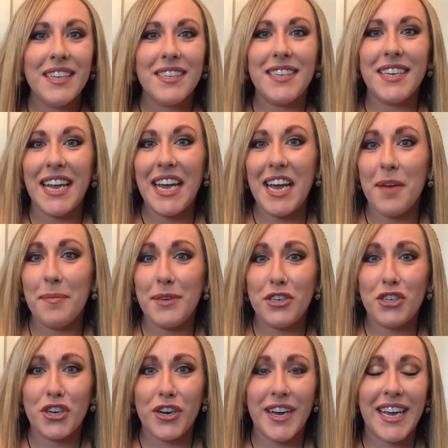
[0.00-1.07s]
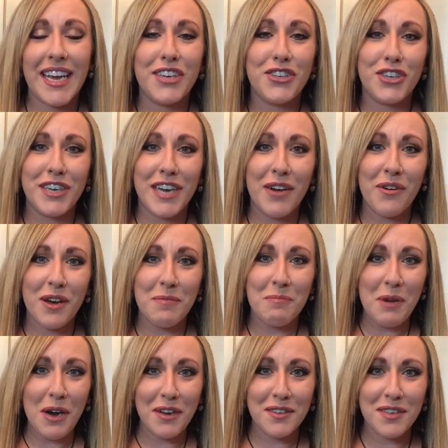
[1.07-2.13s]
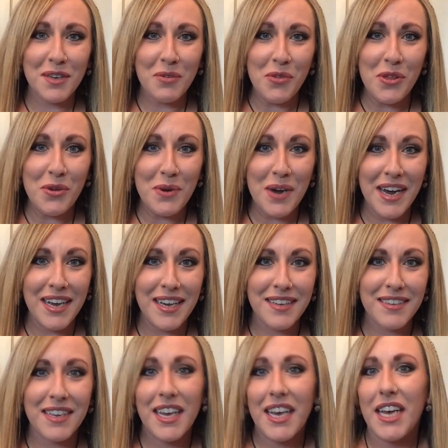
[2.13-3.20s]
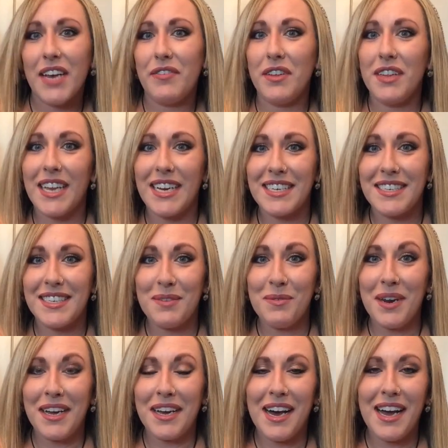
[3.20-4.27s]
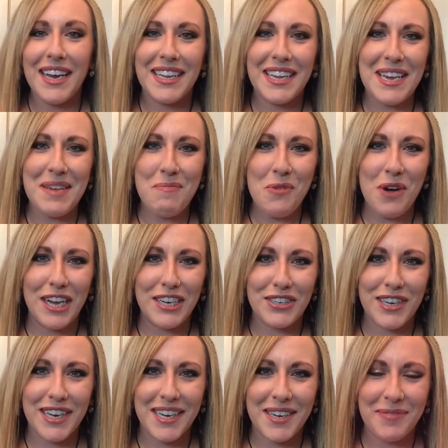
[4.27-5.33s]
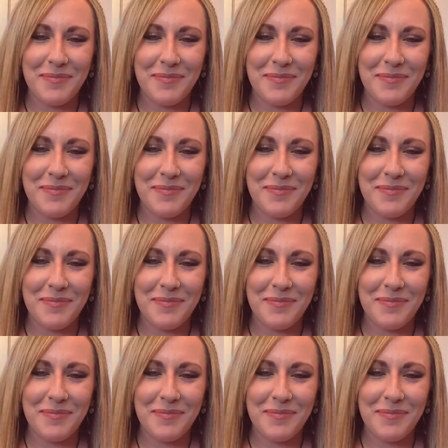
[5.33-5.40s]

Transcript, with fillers: Today I'll be sharing a Chanel unboxing with you guys. If you'd like to see what I got, keep watching.